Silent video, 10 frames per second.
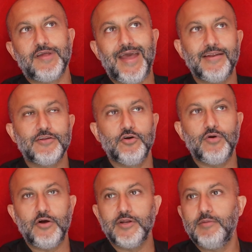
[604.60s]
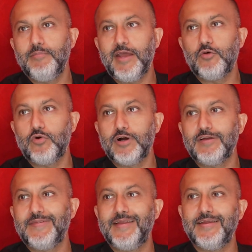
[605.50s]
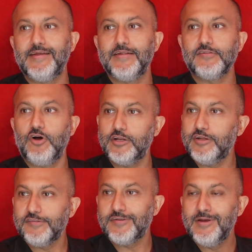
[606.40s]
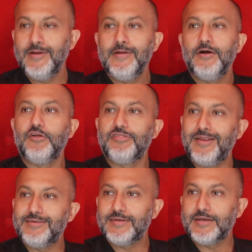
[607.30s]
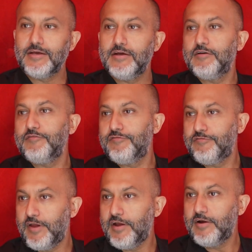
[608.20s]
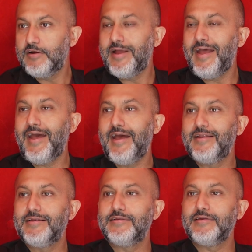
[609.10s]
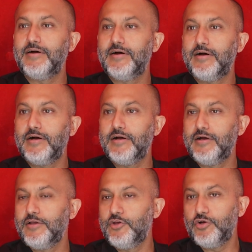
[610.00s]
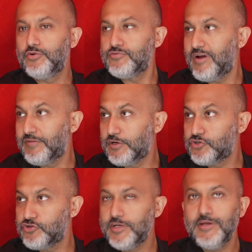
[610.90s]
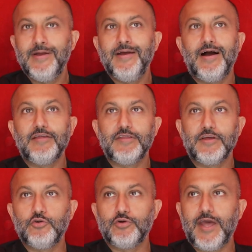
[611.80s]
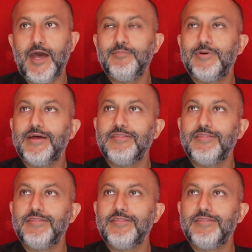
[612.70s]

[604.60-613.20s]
can't go out and make work that is honest, authentic, fair, and revelatory. I think you can, but I